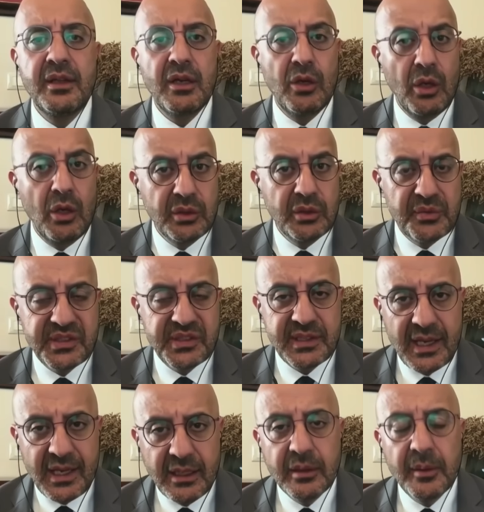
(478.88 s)
under a lot of
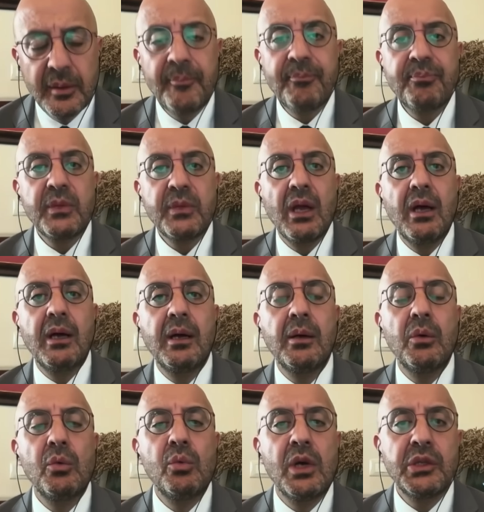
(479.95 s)
strain.
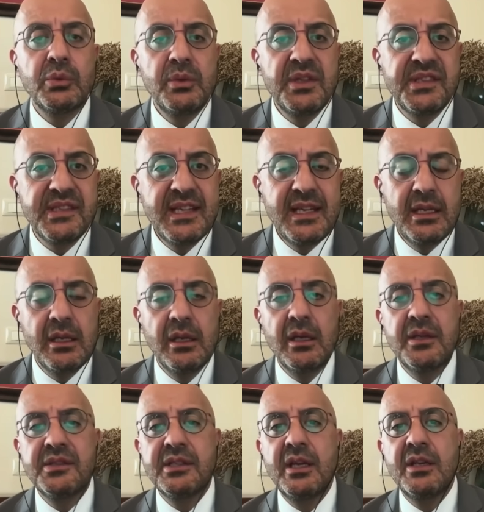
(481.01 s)
Uh, what we
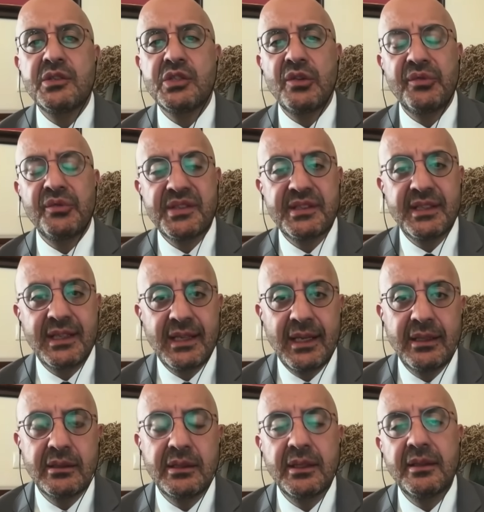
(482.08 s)
see is a
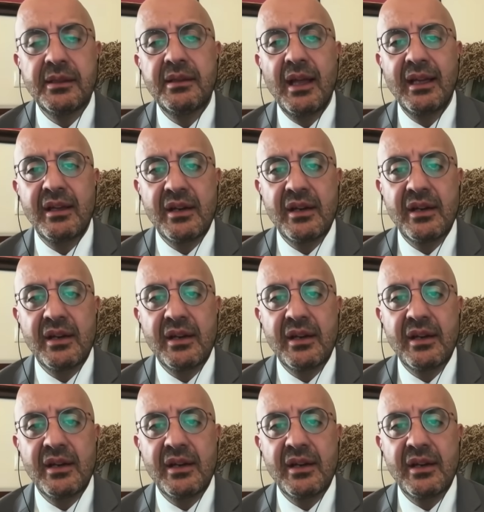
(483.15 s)
sophisticated,